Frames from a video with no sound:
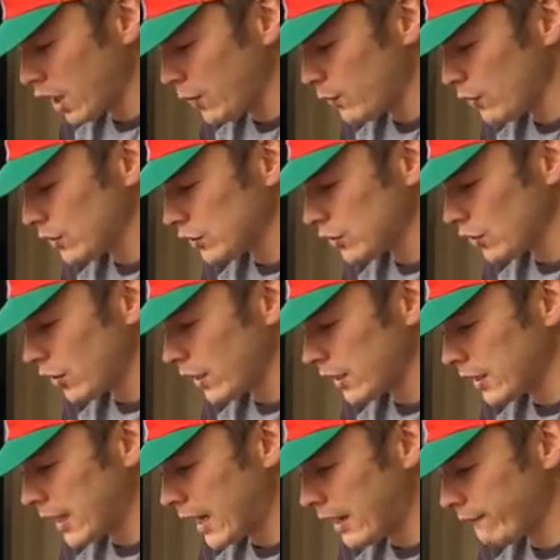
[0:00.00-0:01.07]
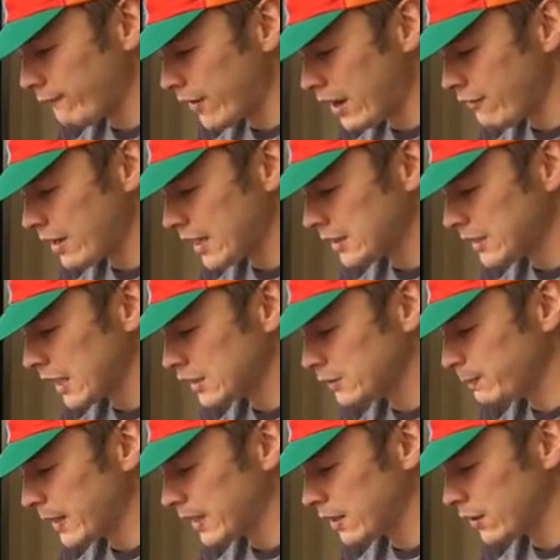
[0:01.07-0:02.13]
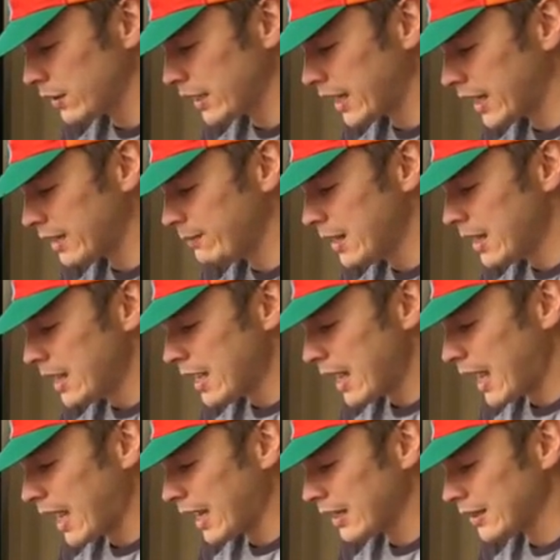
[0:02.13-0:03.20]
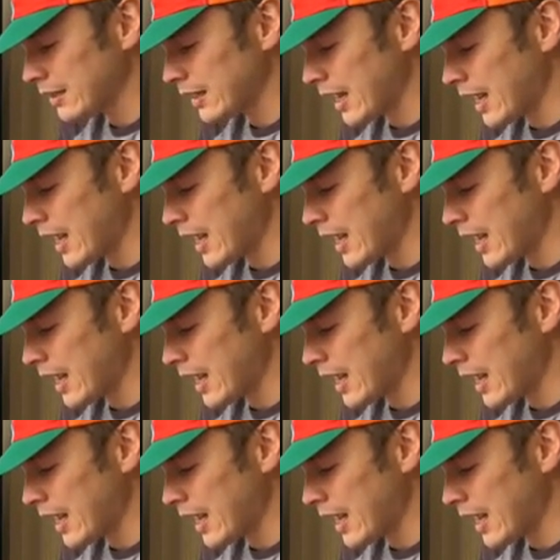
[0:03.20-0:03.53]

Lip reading: I hope you enjoyed that very intense bingo game, and